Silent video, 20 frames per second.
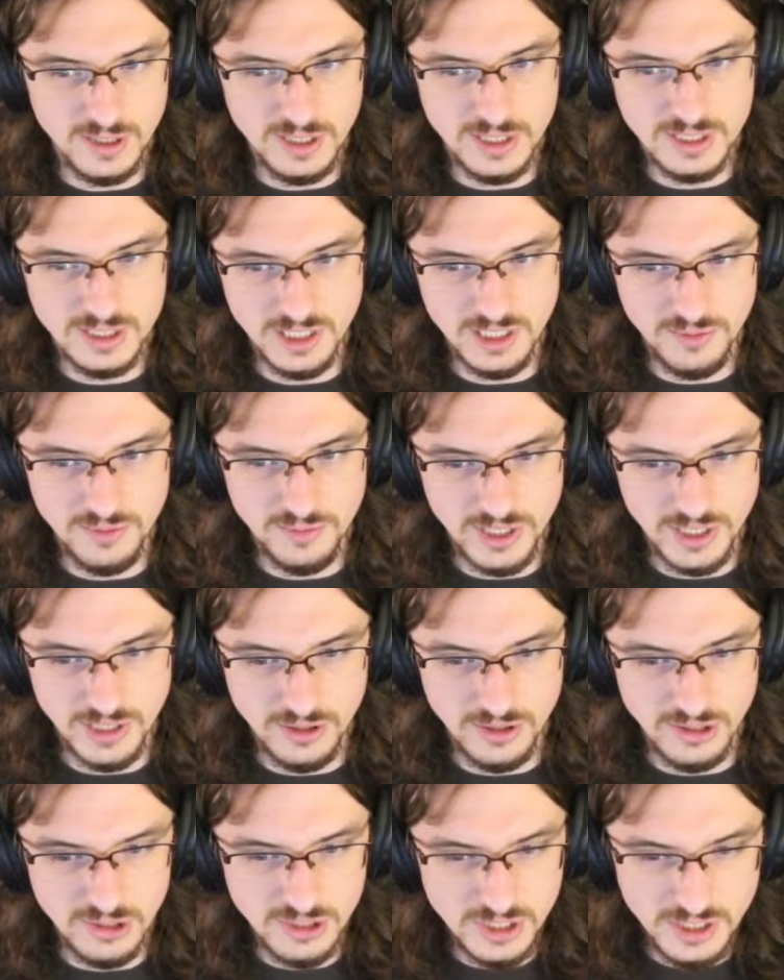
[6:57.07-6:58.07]
Is anybody
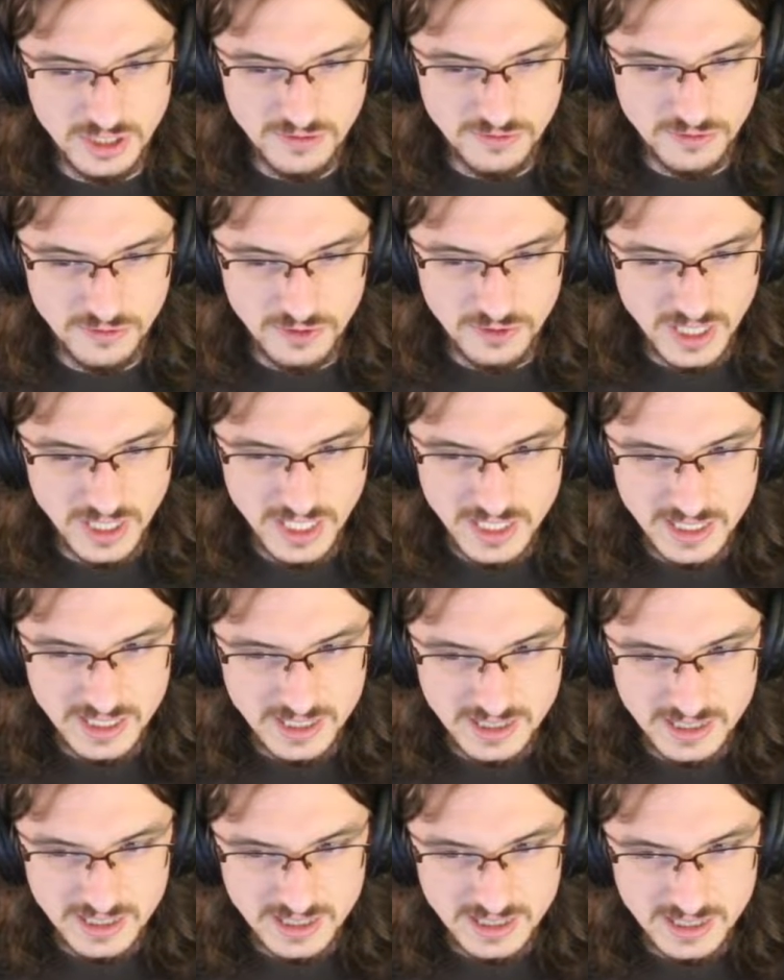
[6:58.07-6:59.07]
looking for
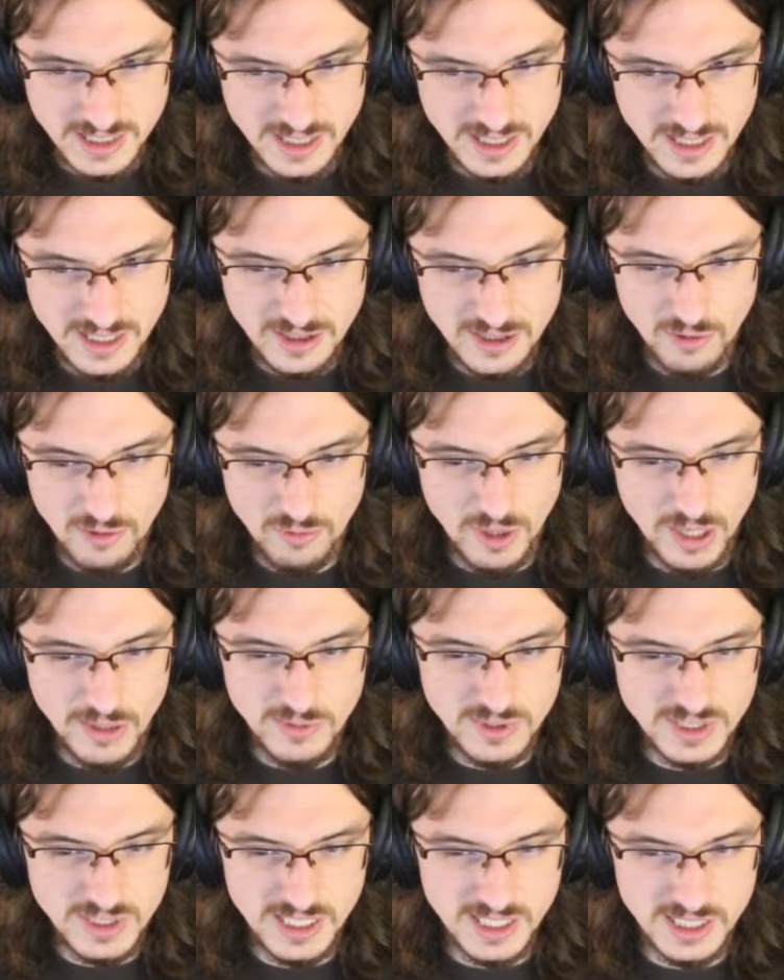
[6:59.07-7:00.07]
Leia? Why
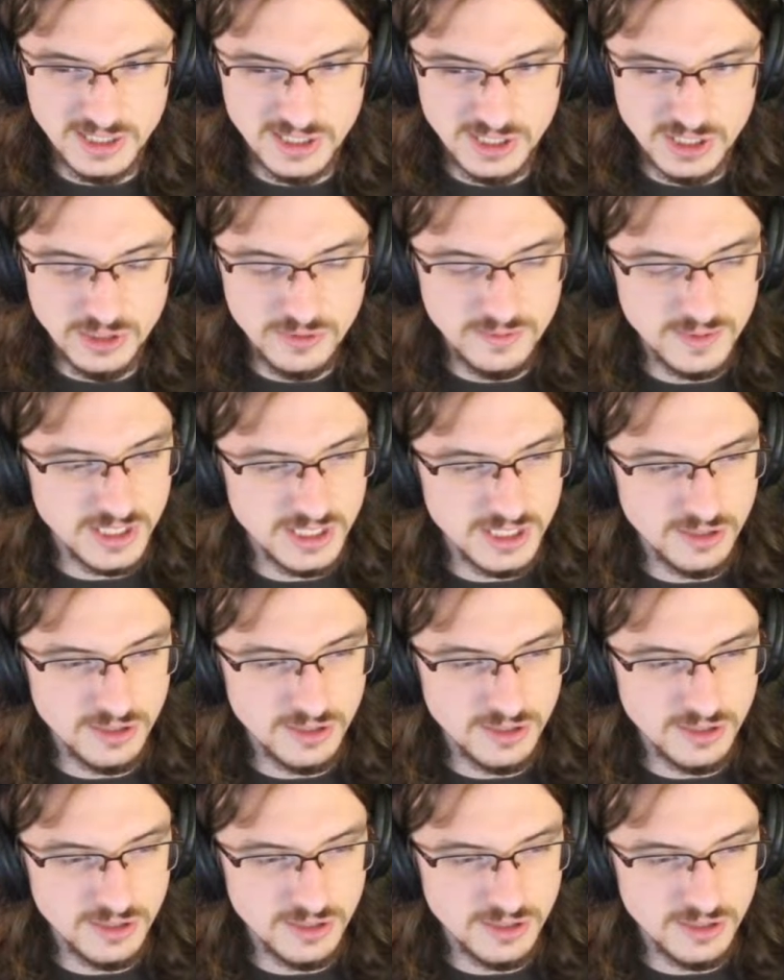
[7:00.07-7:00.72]
would they assume that